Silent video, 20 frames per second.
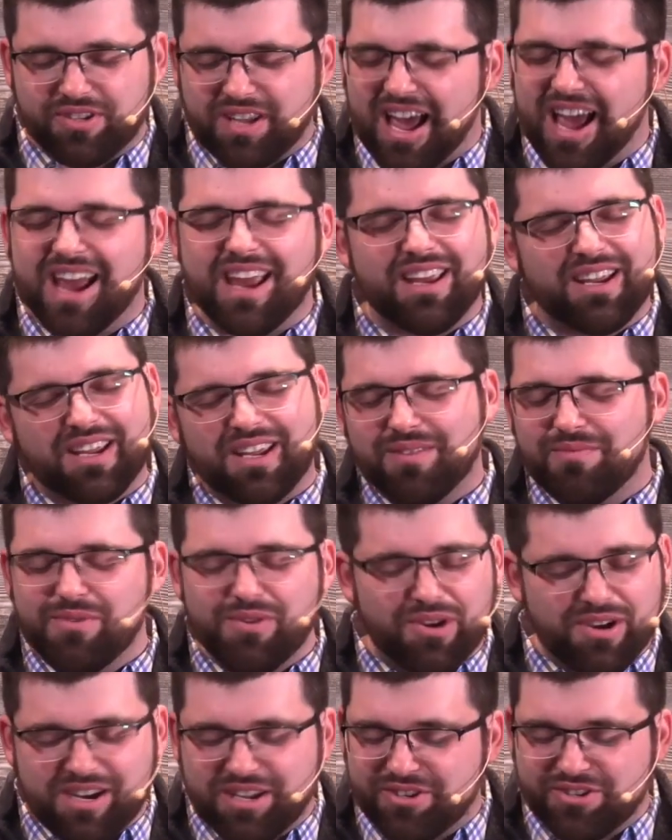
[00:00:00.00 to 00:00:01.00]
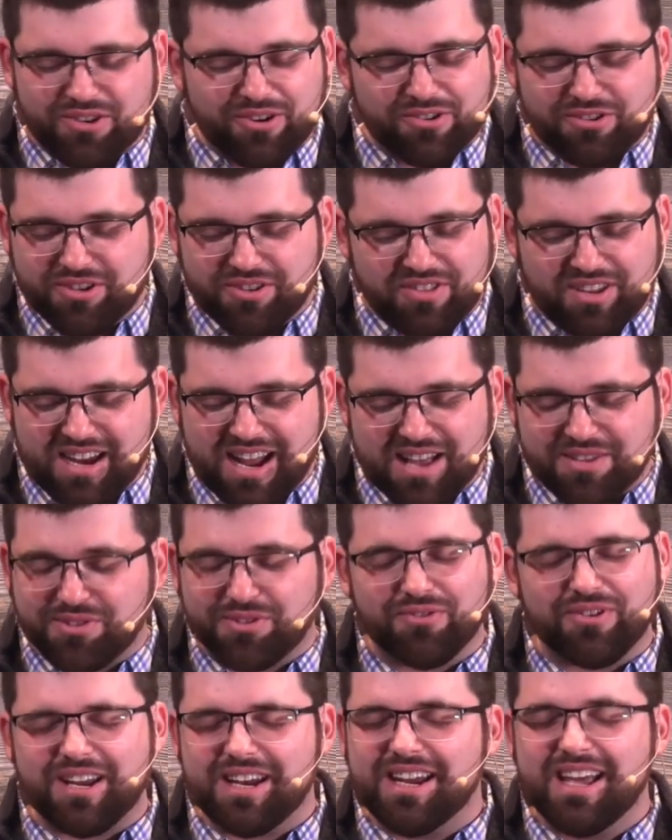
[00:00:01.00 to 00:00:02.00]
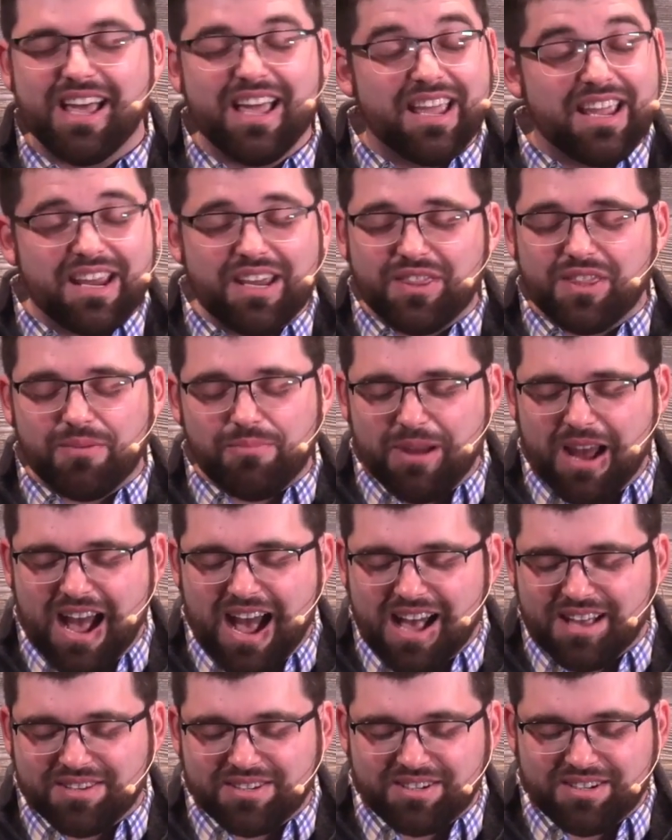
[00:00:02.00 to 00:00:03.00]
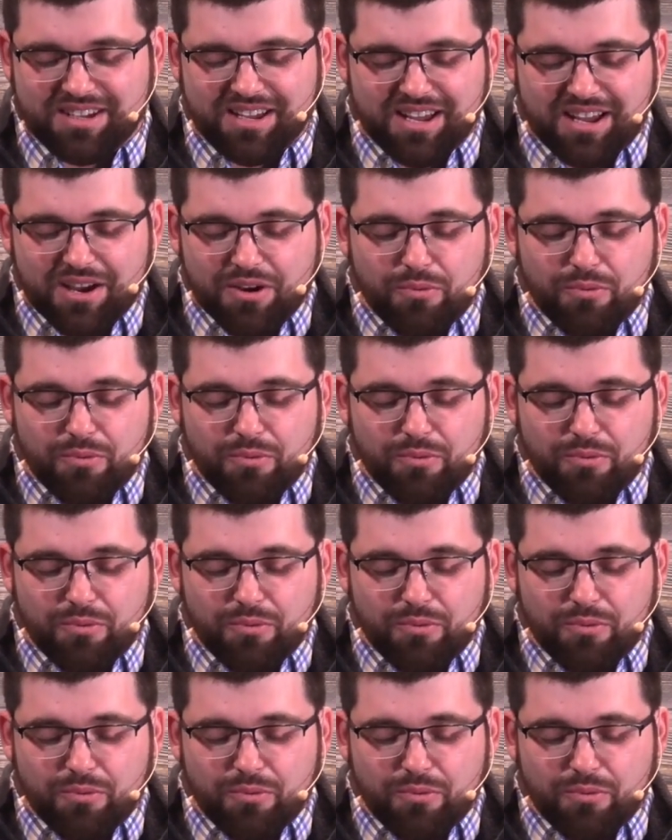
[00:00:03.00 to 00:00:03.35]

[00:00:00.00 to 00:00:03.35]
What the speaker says: Zion Community Church of the Nazarene, in the past.